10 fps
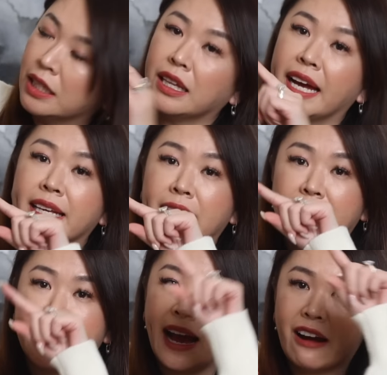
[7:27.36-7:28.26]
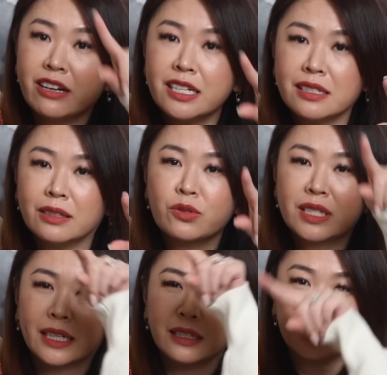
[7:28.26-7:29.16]
like carrot. It looks
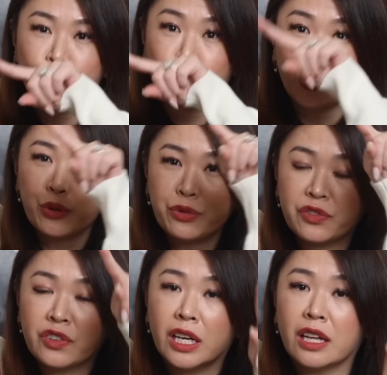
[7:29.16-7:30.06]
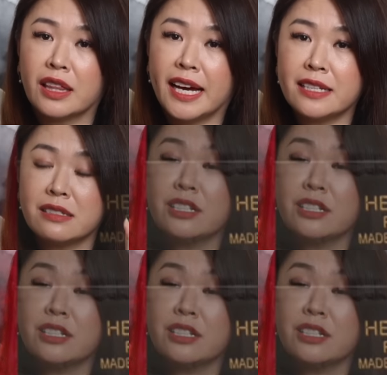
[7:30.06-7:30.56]
like a little roof. That